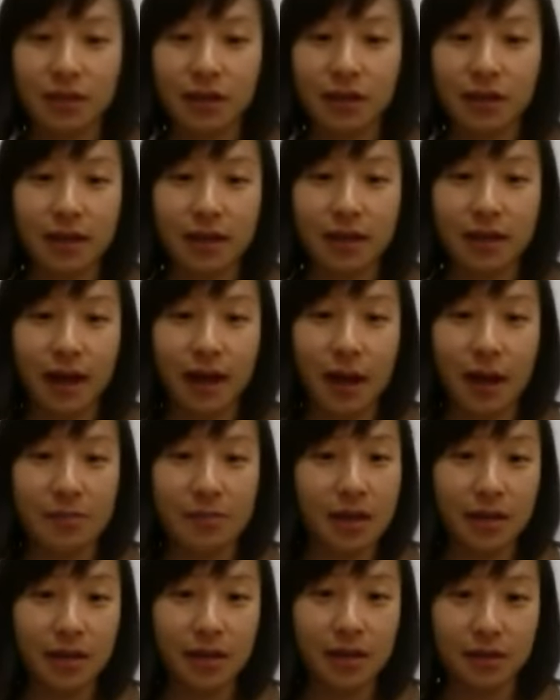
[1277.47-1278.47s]
like I'm
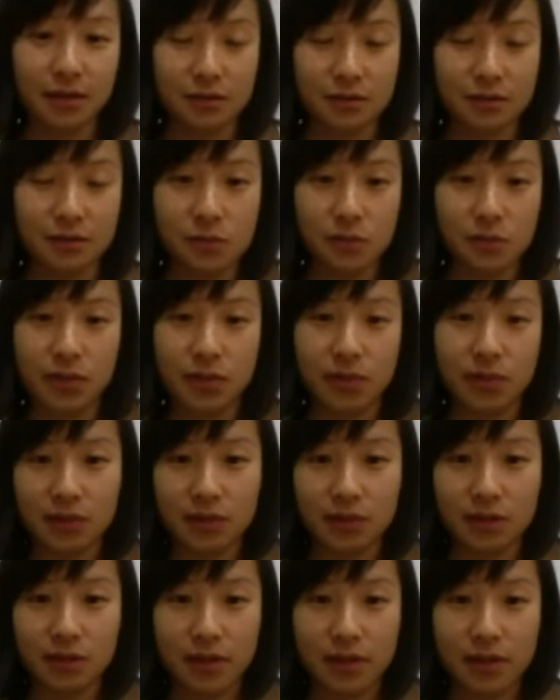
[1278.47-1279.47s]
not a
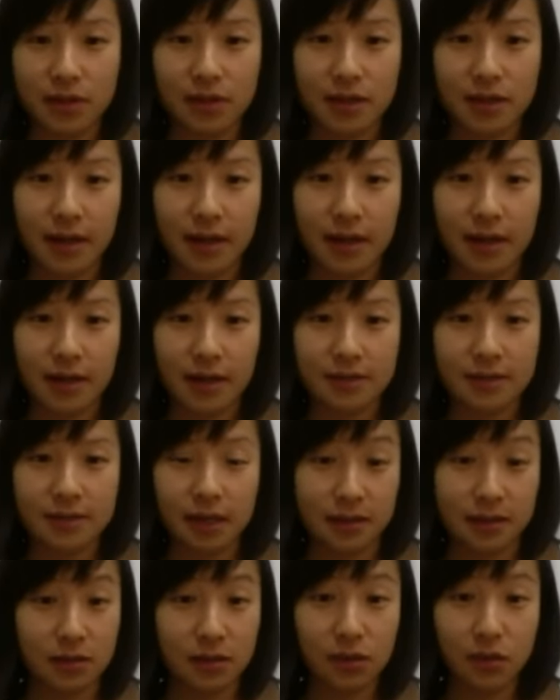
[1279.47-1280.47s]
super
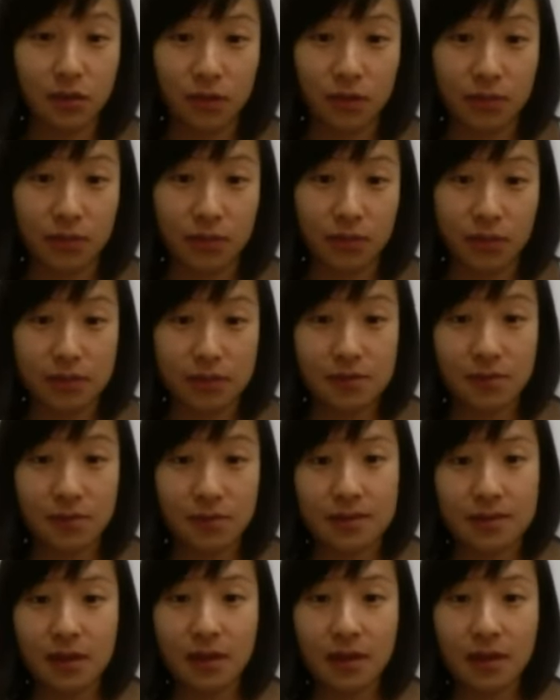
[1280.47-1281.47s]
technical person
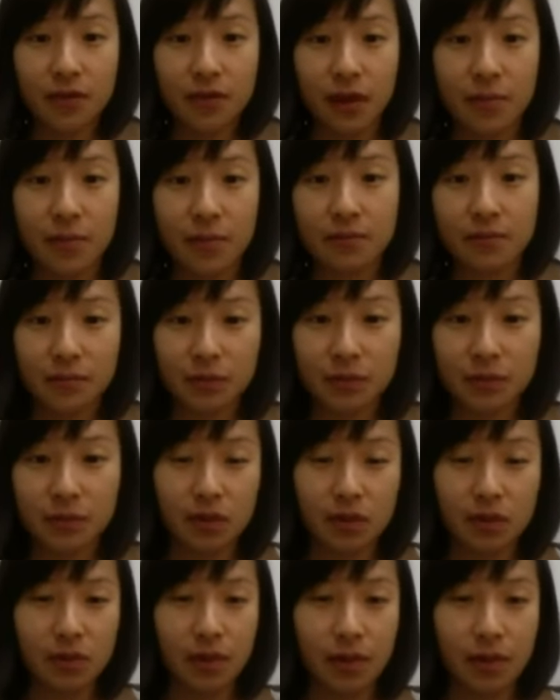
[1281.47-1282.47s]
myself. I'm
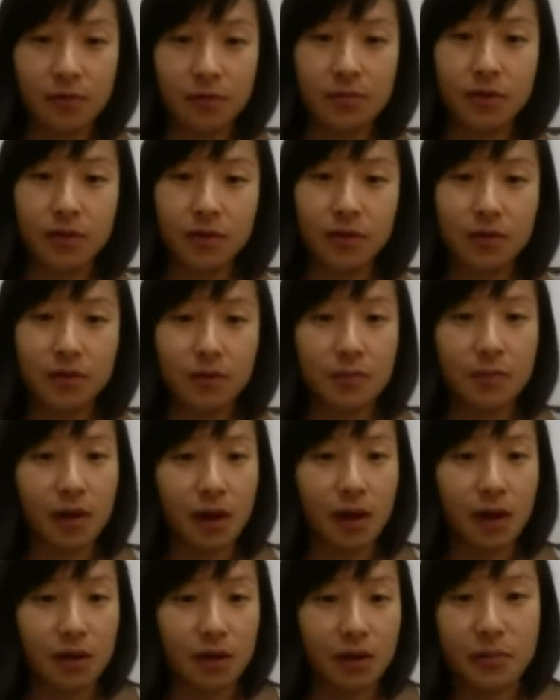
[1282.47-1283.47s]
familiar with
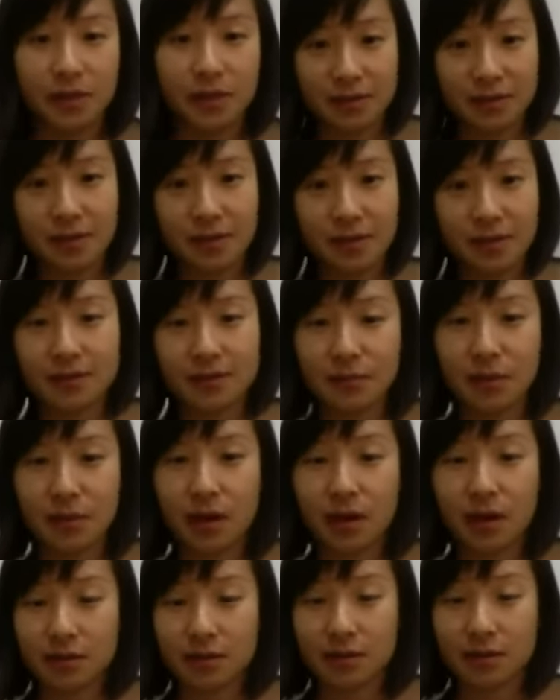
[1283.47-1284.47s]
Blogger because that's the
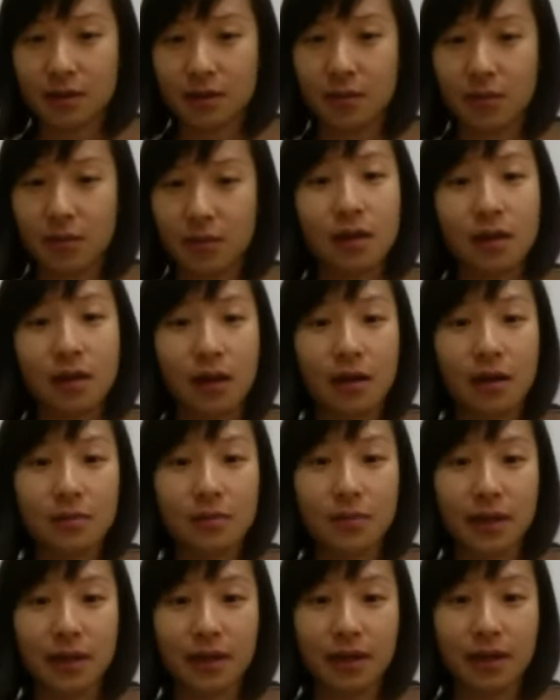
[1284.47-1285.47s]
product I work on,
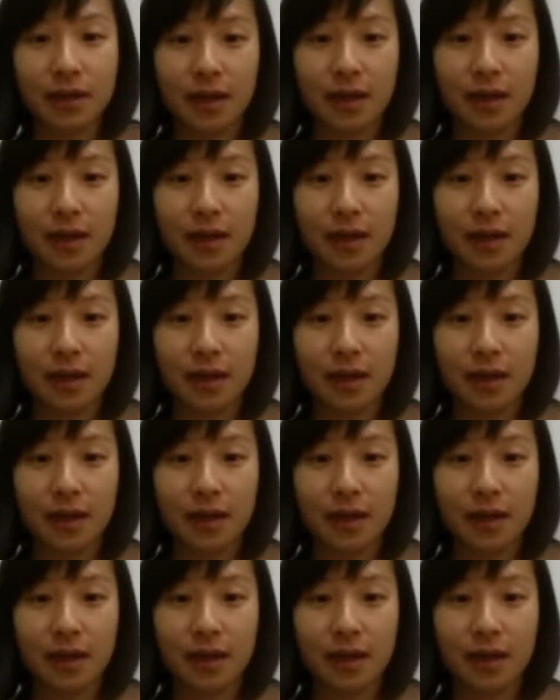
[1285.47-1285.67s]
but